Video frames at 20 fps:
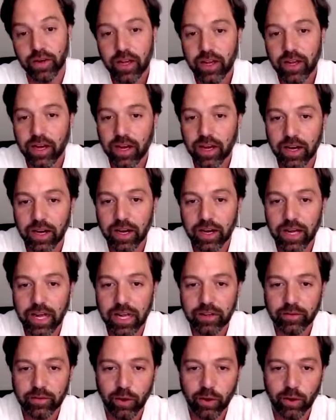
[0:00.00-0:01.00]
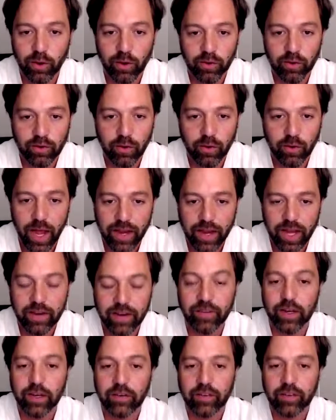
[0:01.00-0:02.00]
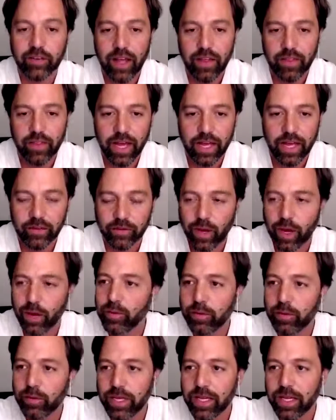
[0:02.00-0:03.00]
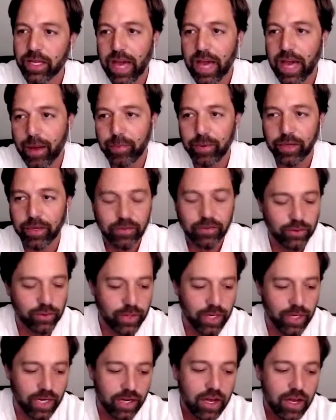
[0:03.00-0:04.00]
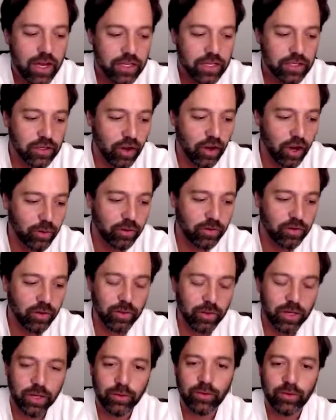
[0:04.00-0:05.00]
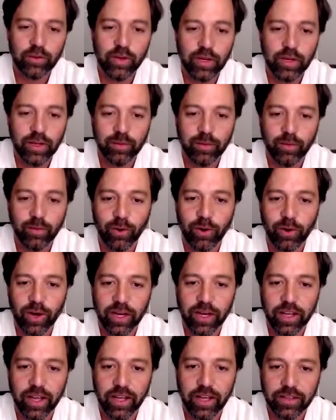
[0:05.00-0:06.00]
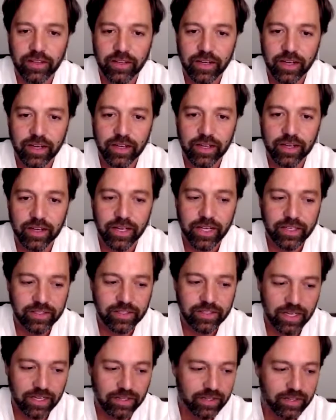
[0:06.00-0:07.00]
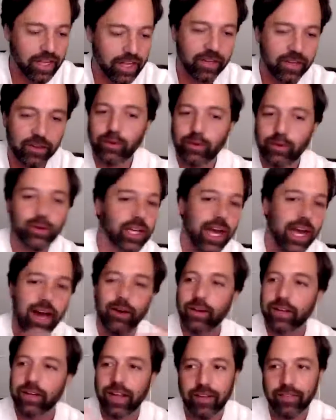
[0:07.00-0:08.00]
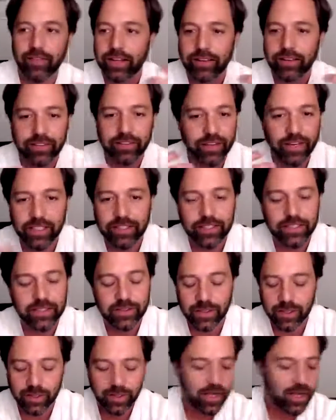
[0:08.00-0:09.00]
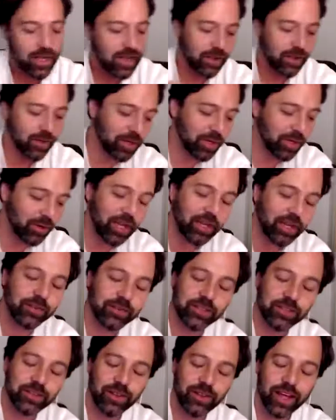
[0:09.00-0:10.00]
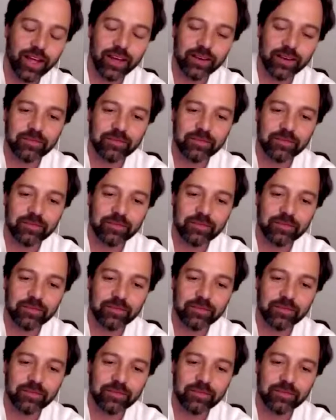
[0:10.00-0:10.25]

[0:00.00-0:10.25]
And so I kind of understand that, and so I would be happy to talk with somebody who studied it more and kind of duke it out and have that discussion. It'd be great to do that.